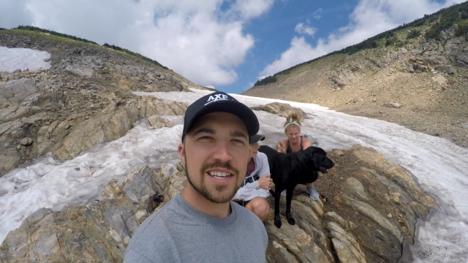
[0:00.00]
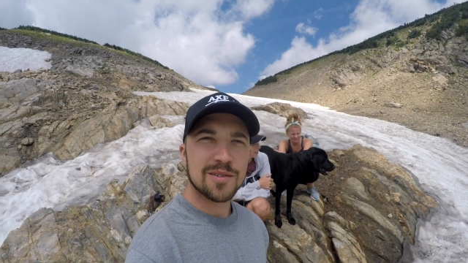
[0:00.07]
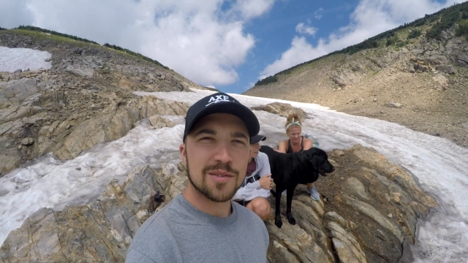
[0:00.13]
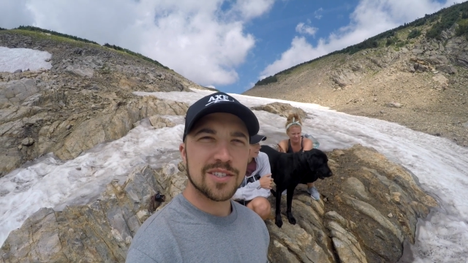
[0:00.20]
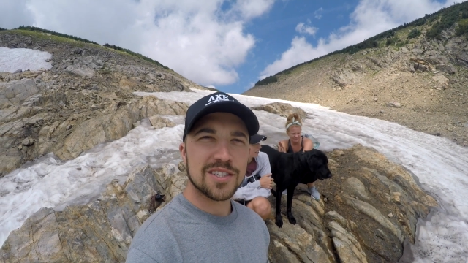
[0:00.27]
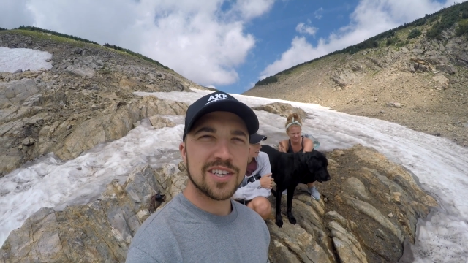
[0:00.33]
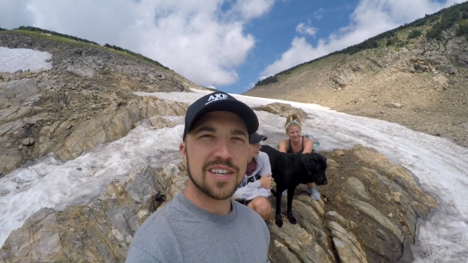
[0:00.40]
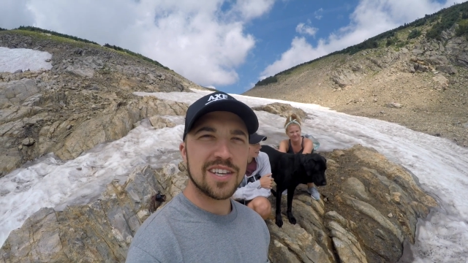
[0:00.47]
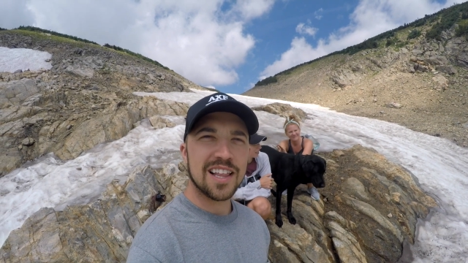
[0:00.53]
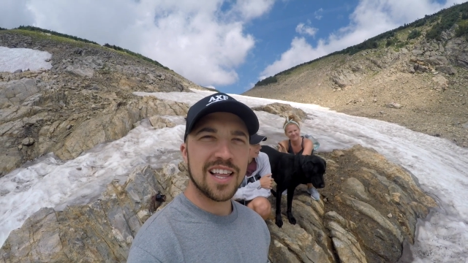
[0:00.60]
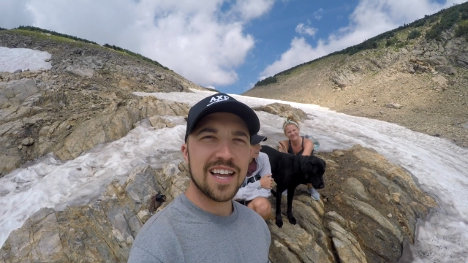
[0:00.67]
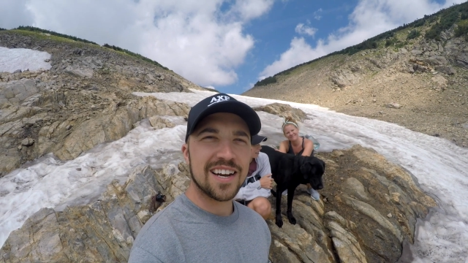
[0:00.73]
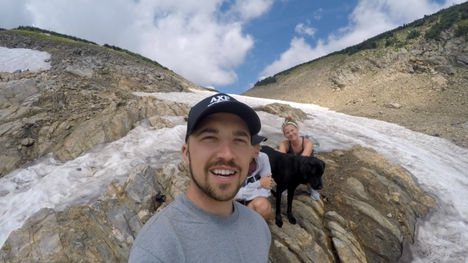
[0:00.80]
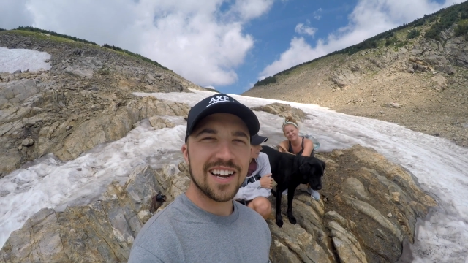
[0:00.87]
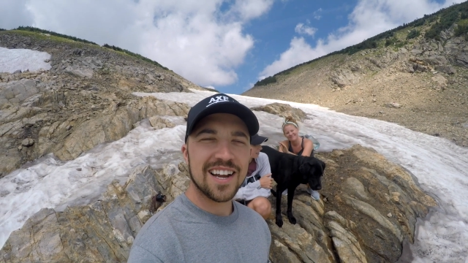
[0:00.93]
We'll see you
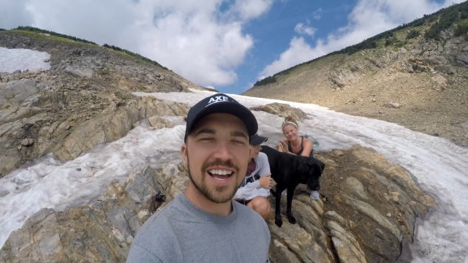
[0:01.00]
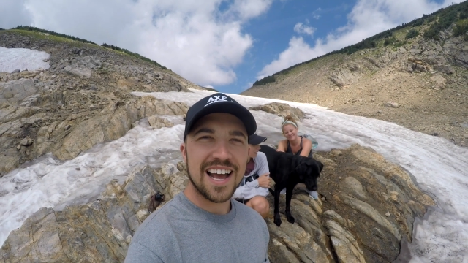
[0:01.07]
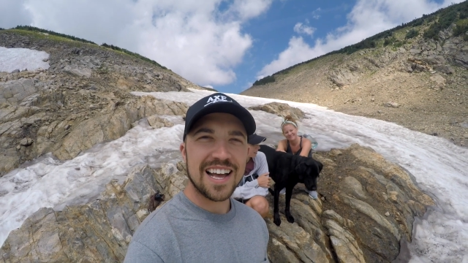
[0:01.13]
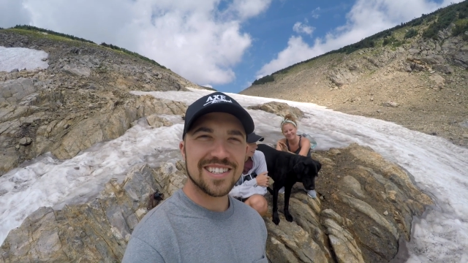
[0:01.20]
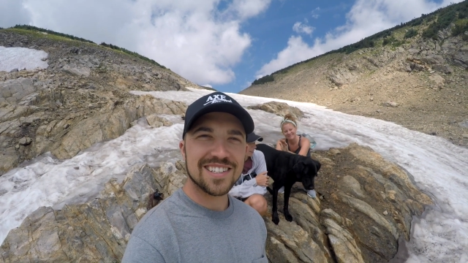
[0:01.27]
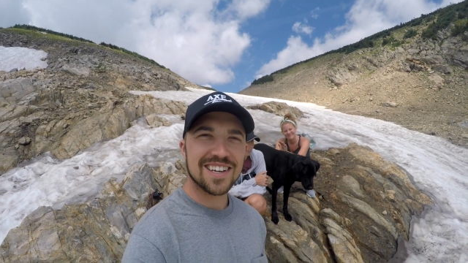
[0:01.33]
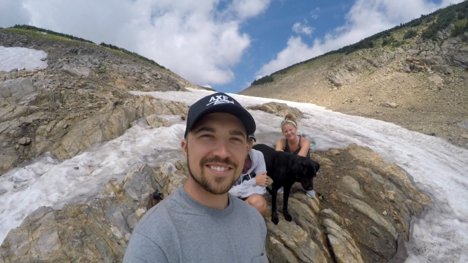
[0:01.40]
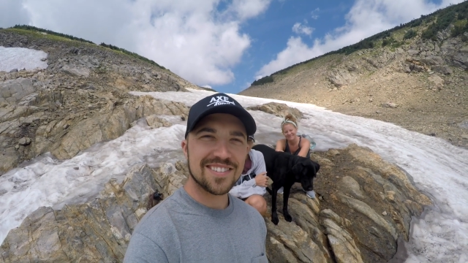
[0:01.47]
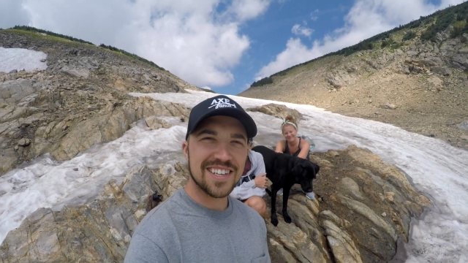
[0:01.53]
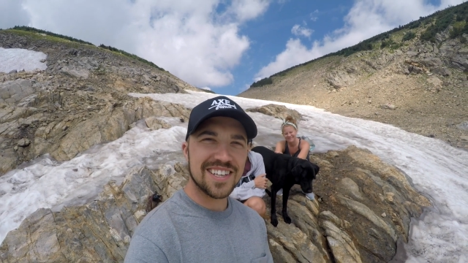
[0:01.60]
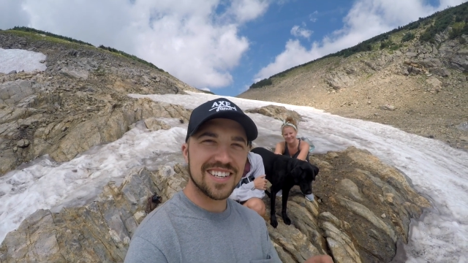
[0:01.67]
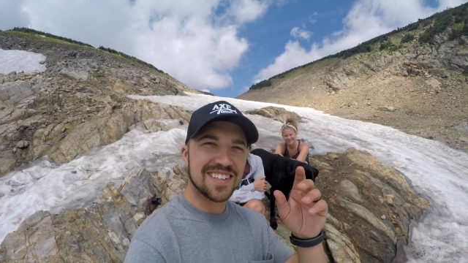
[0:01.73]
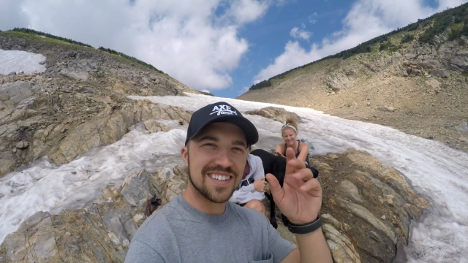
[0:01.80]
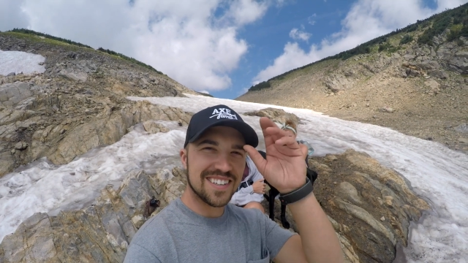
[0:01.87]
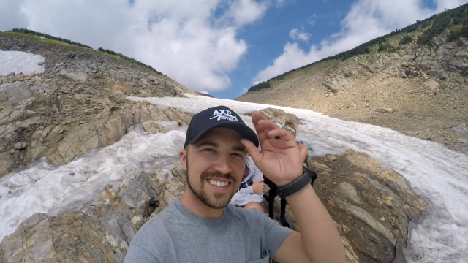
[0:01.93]
later. Hats off to
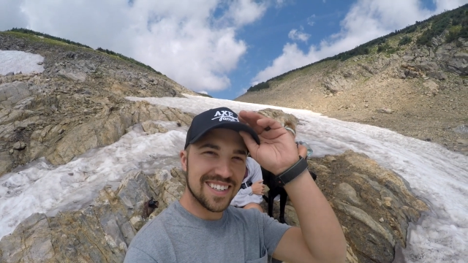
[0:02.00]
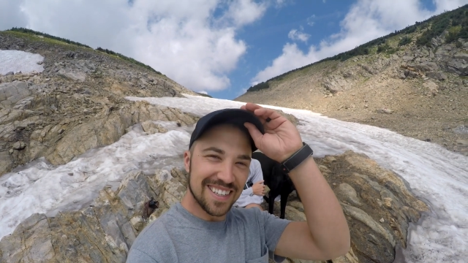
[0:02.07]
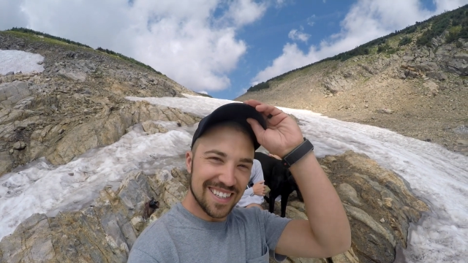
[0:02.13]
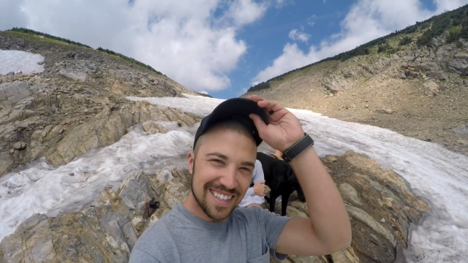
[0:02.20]
you.